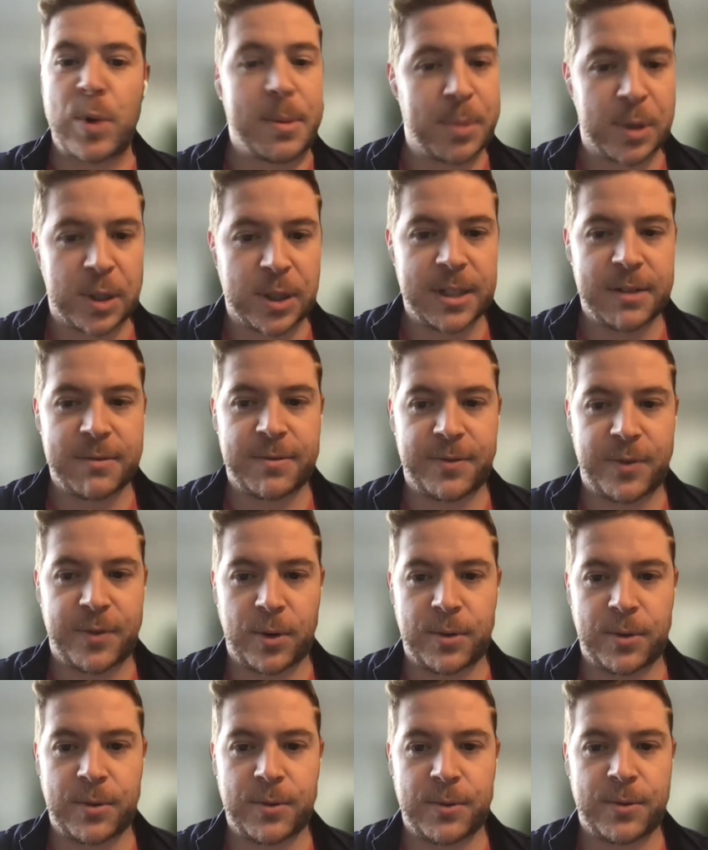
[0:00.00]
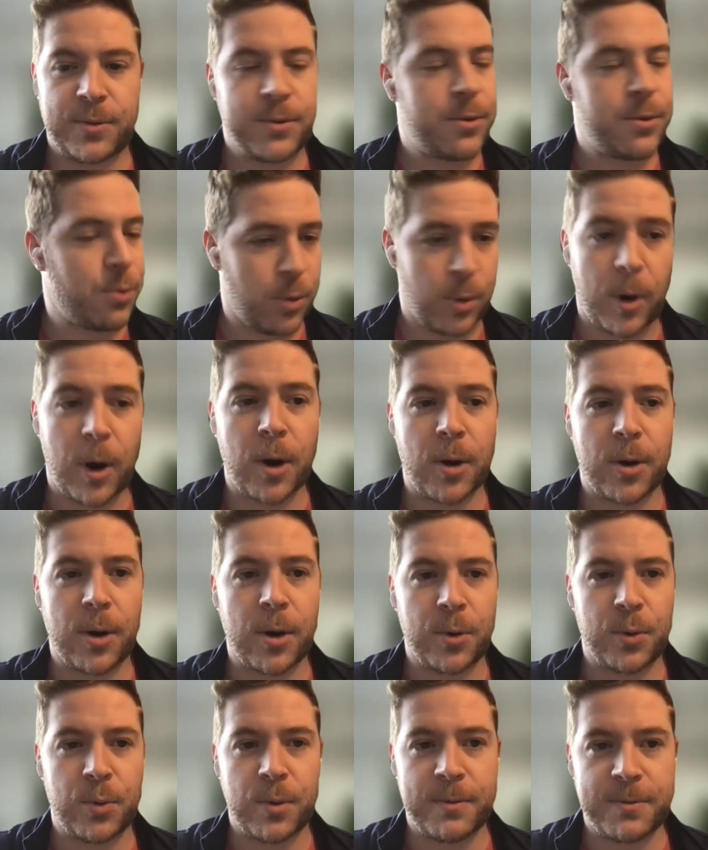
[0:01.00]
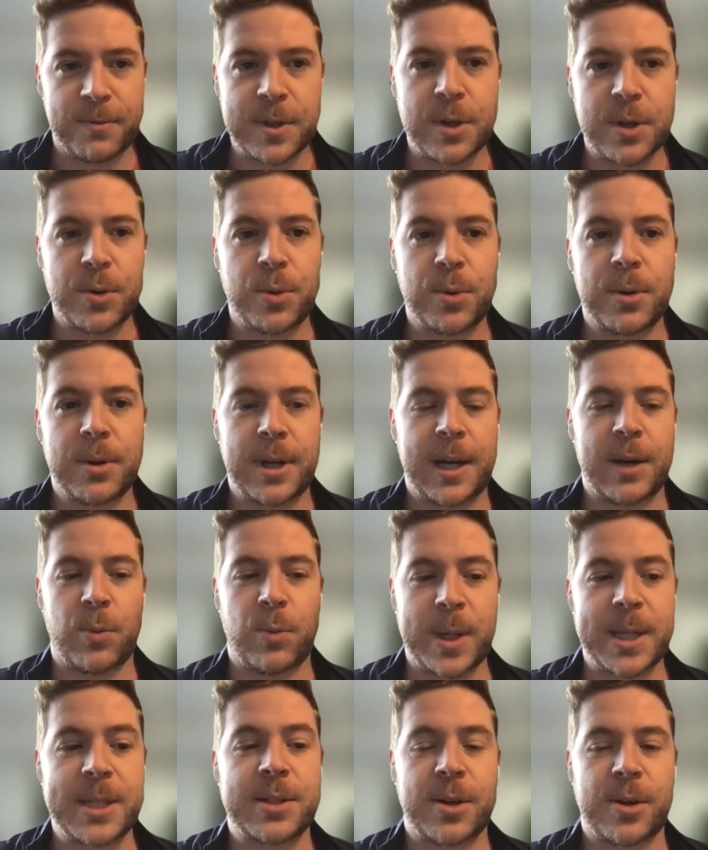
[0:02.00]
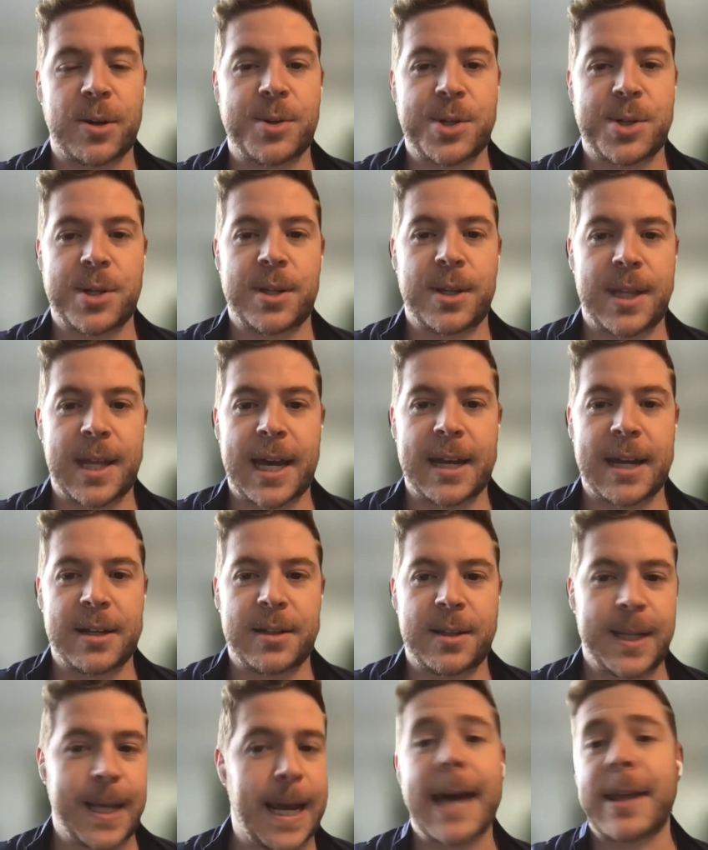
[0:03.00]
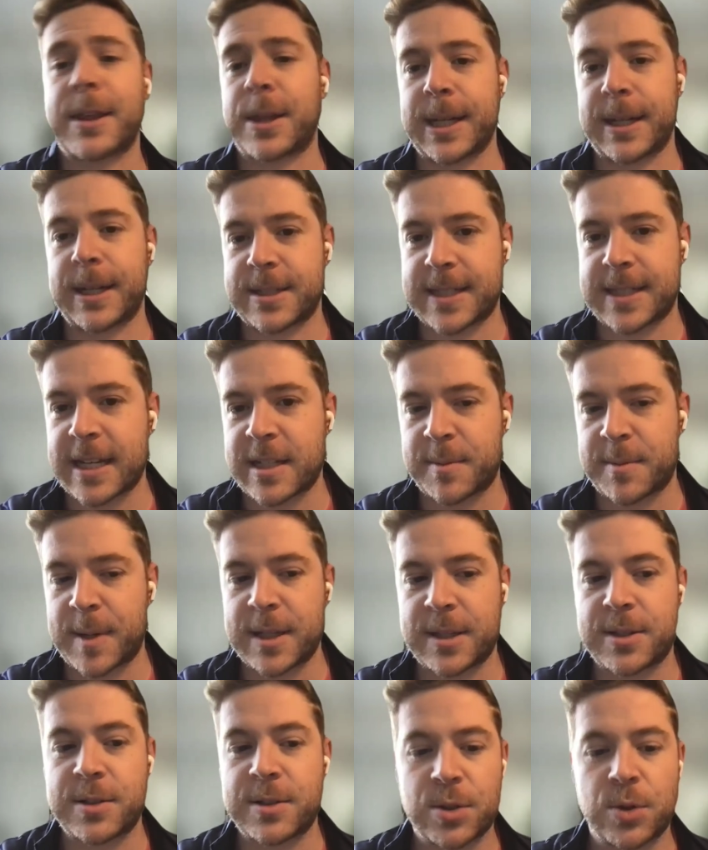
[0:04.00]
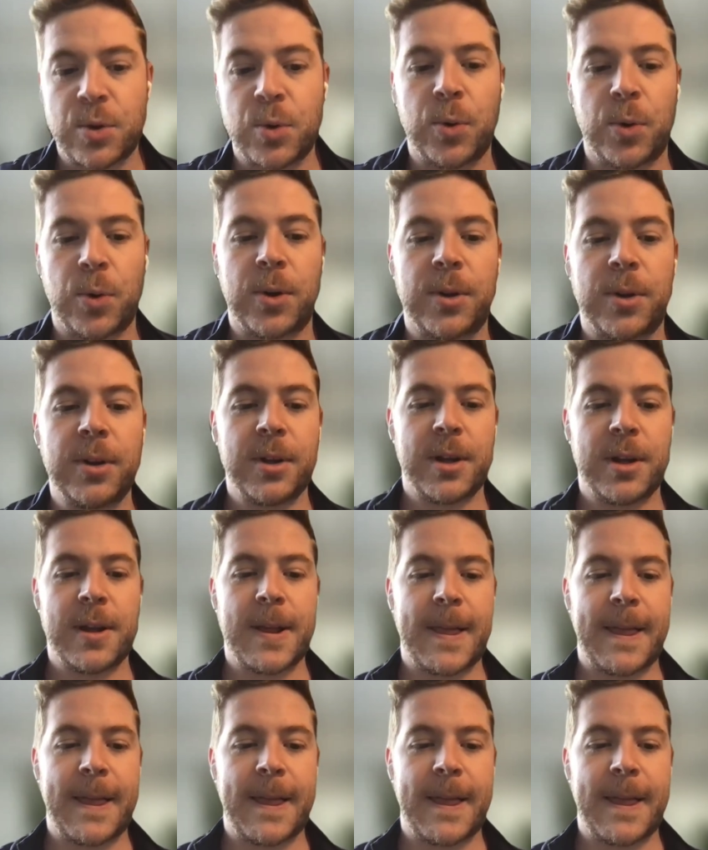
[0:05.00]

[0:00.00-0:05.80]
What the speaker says: We believe through our own review and research that the athlete assessments tool